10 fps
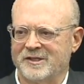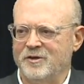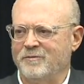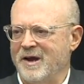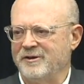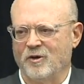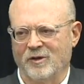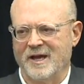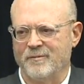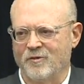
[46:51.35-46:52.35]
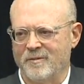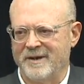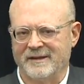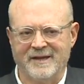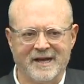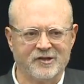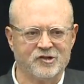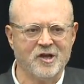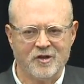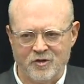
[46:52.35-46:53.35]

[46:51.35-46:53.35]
And you probably know a lot more about that because